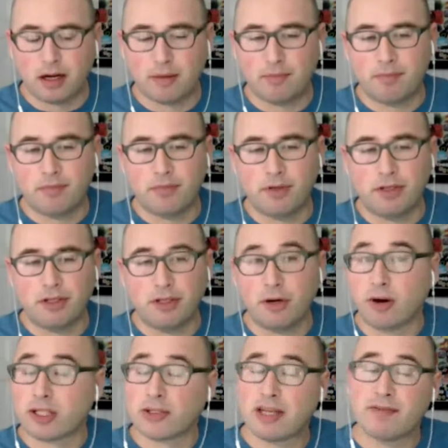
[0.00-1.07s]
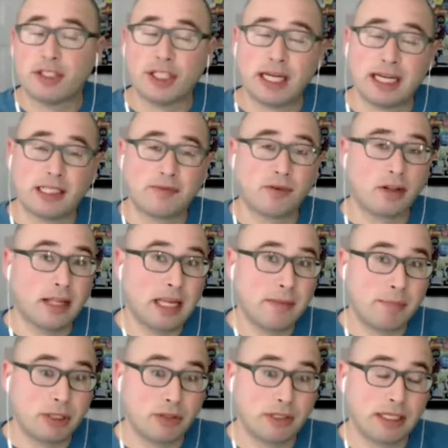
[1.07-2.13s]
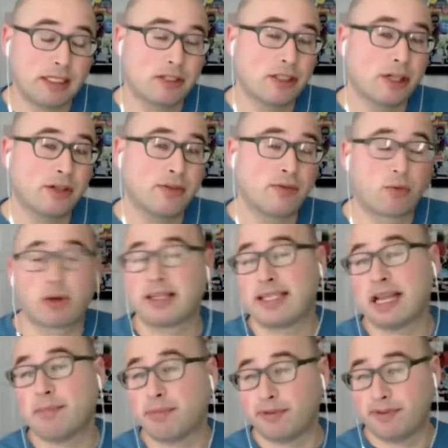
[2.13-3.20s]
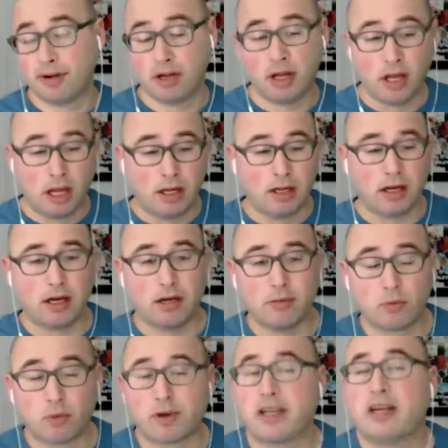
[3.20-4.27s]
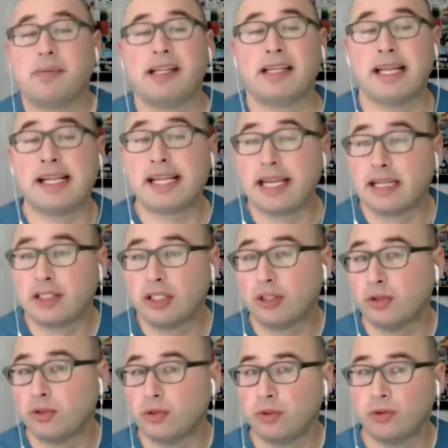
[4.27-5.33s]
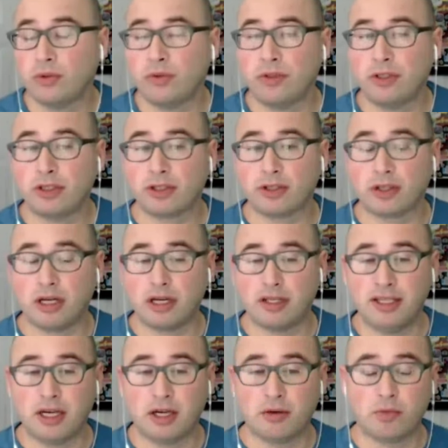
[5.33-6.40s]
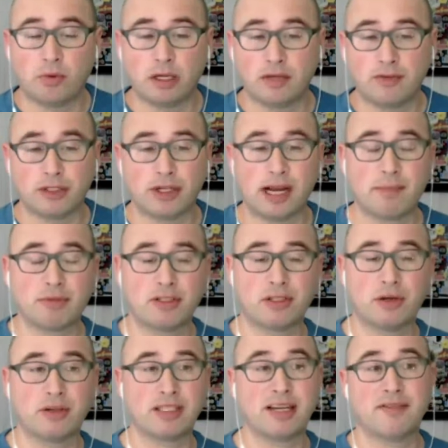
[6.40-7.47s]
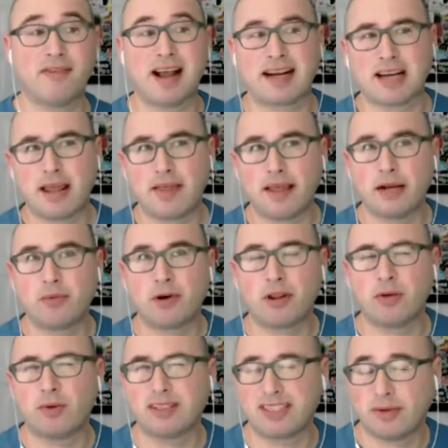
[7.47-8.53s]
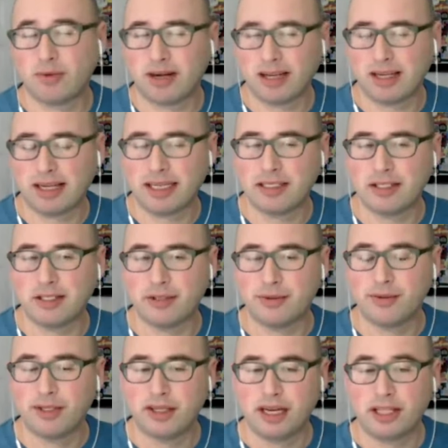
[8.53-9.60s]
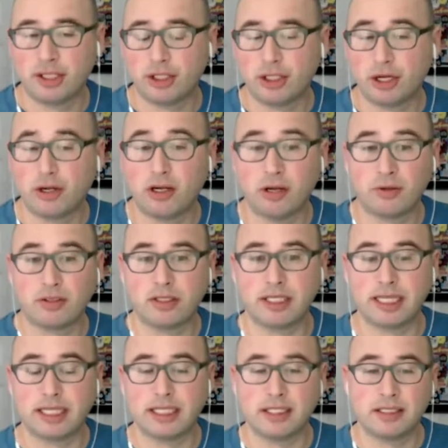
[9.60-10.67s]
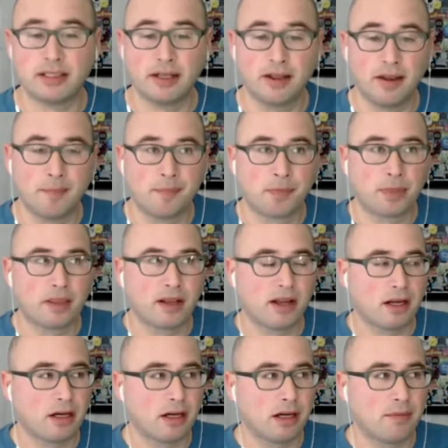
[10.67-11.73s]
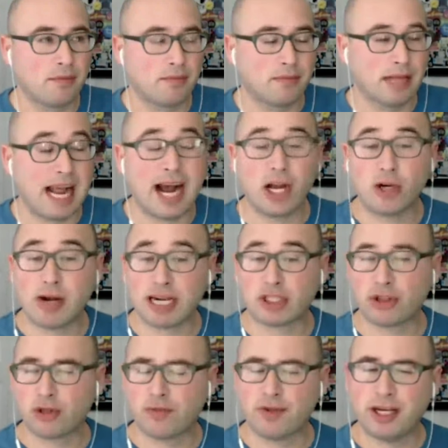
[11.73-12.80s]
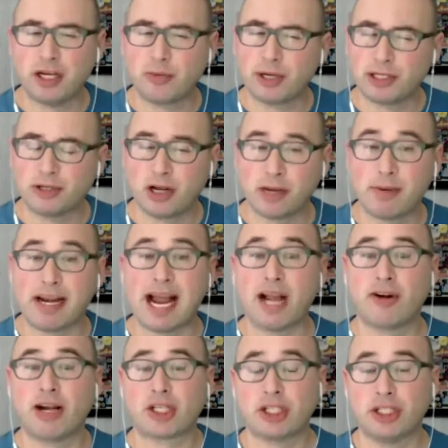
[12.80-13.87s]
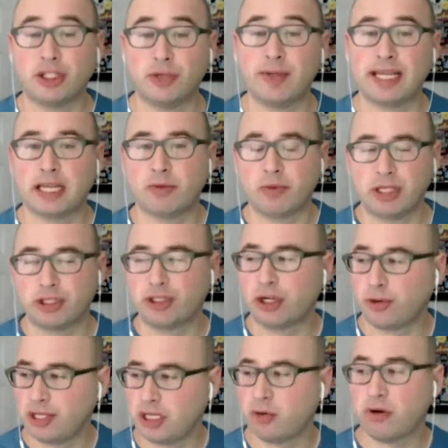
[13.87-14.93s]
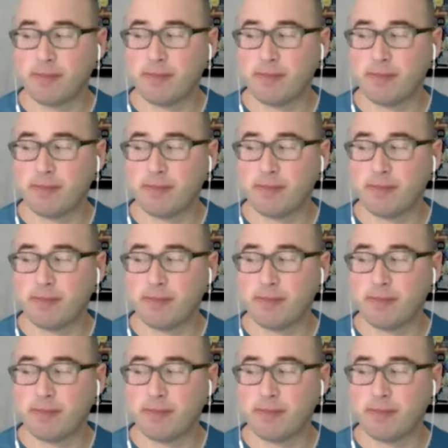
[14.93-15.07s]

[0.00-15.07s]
Um, you also have the chance for link building. So, for example, um, we're going to be linking to your, uh, you know, one of your episodes. In fact, I think one of the ones I want to link to in the show notes is um, how you're act- the video where you talk about how you're actually doing it, where you show the